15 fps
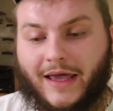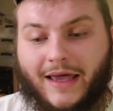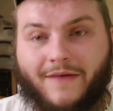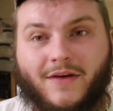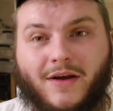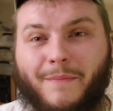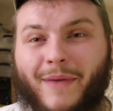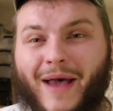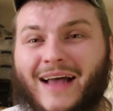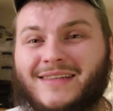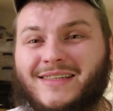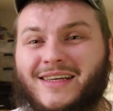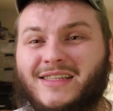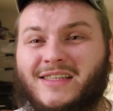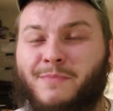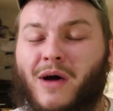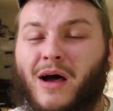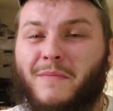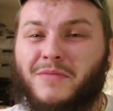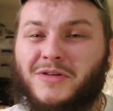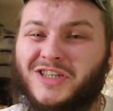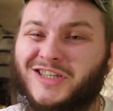even a basking
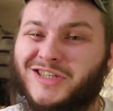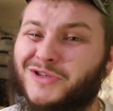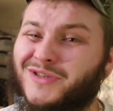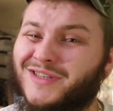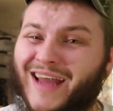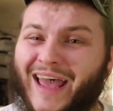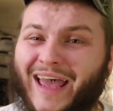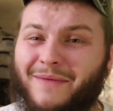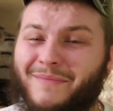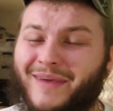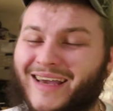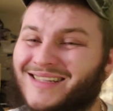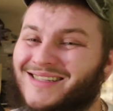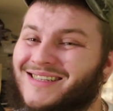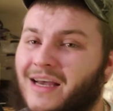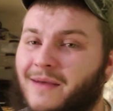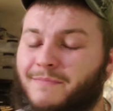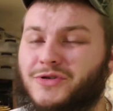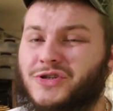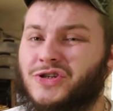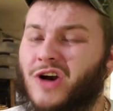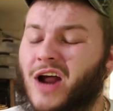spot, but just use an ambient
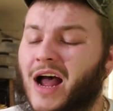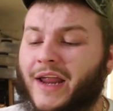temperature.